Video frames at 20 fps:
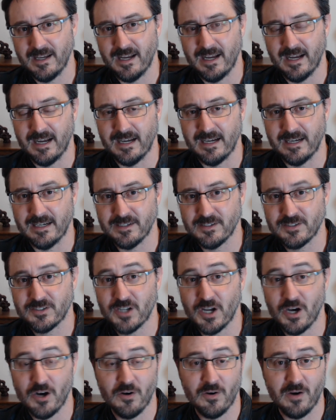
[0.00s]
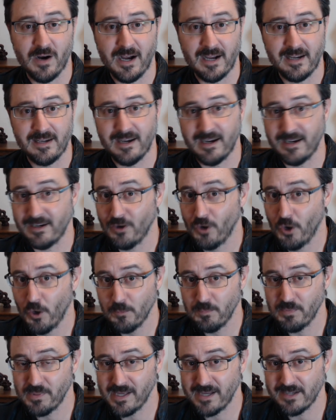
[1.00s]
Uh, so I, I
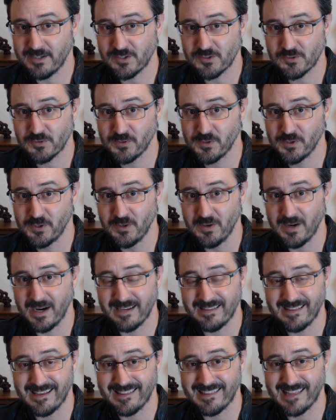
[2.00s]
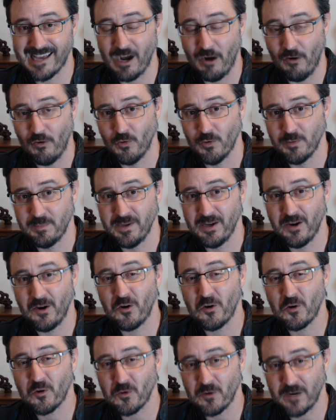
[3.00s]
hope that's true. I think that would be
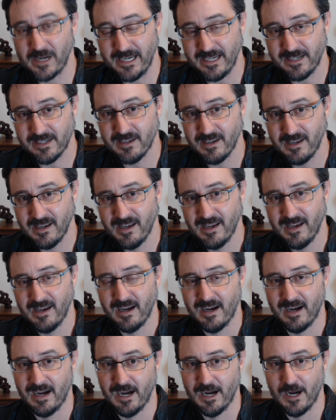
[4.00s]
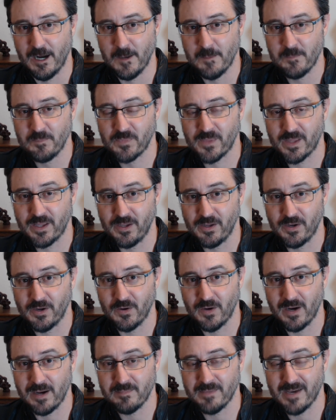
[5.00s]
great. Um, you
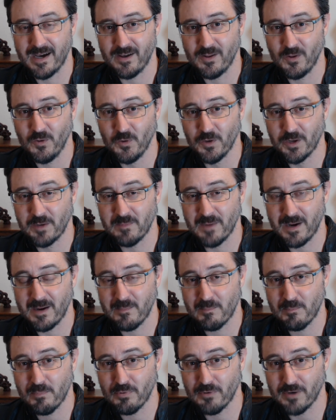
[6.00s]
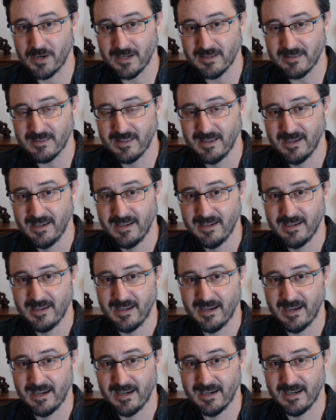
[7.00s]
know, I'm not holding my breath.
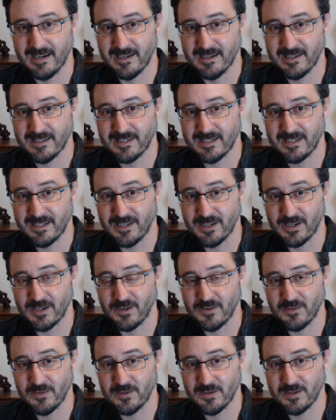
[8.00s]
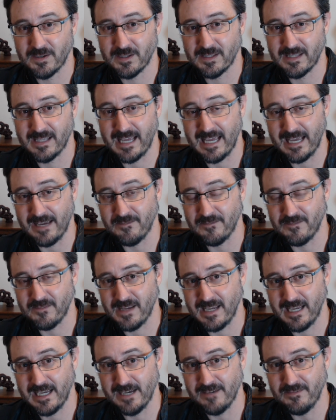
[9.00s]
Uh, you know, if,
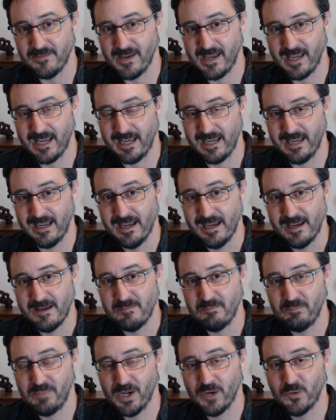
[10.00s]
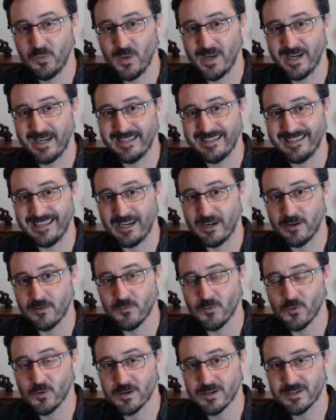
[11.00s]
if a bigwig in the Air
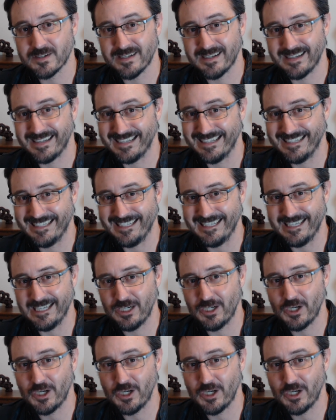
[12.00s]
Force did